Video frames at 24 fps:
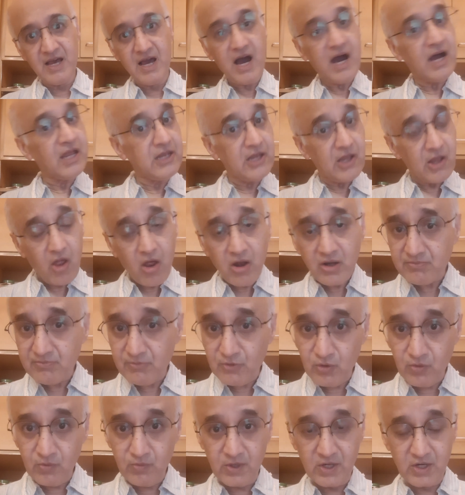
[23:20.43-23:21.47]
A lot
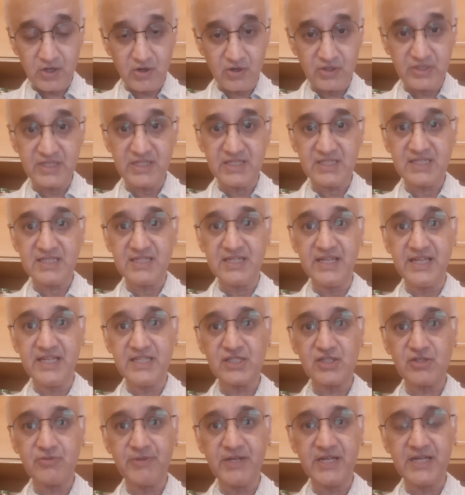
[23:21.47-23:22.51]
more work on this
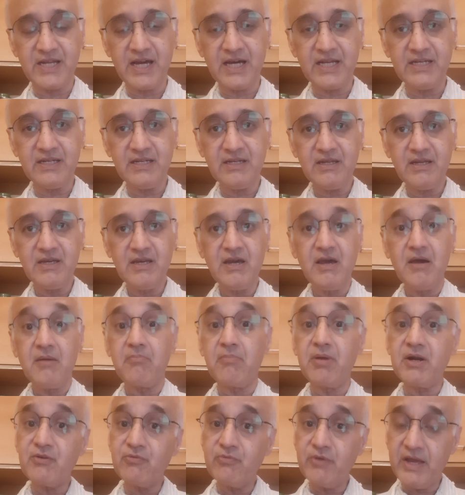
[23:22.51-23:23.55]
needs to be done,
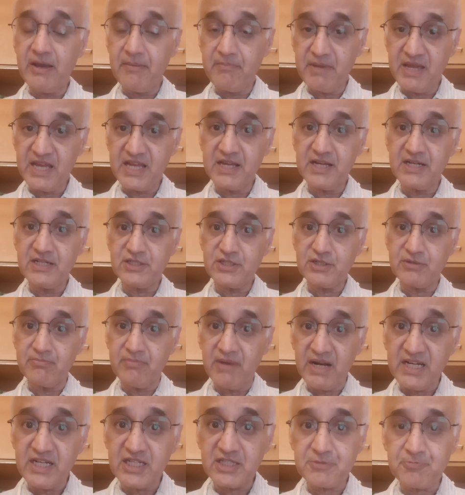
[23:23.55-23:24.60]
but we are making
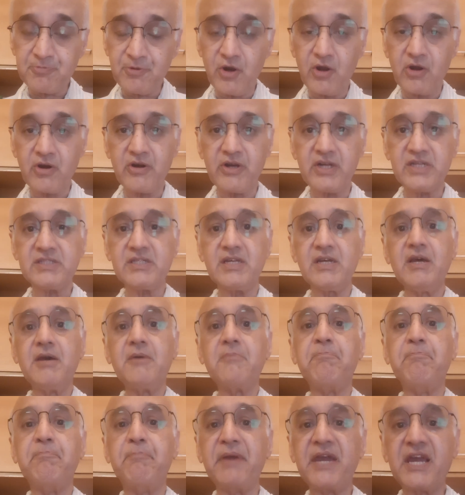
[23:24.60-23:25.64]
tremendous progress
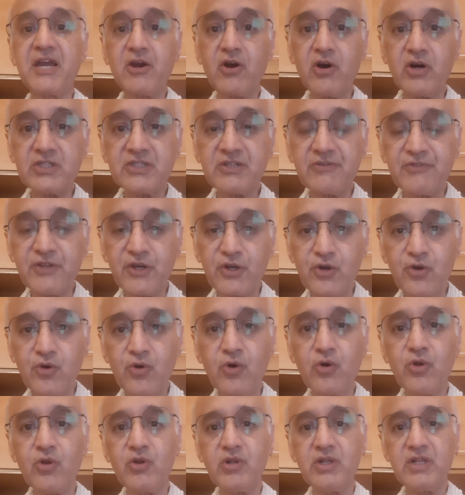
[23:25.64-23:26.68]
because of the
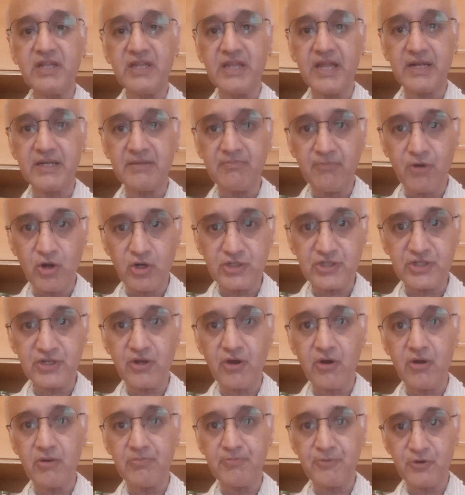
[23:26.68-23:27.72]
role that
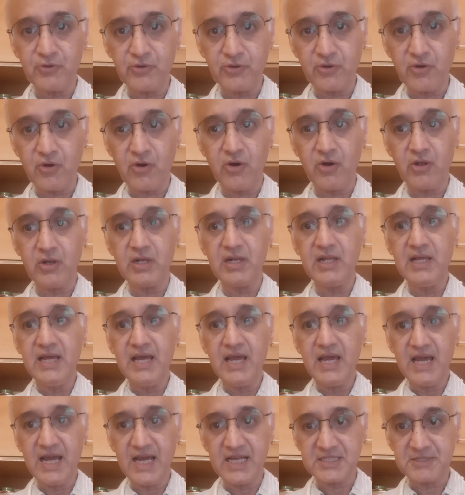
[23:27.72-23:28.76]
Montreal Protocol
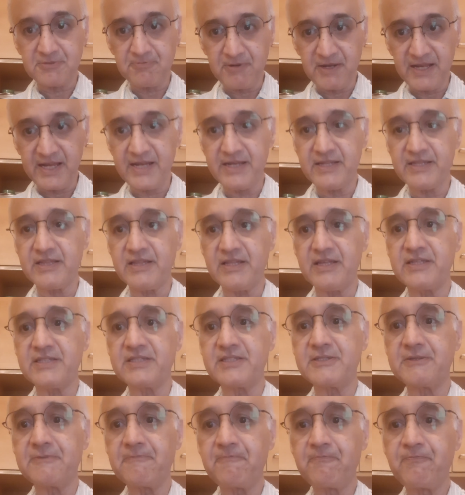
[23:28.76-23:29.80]
has played in this.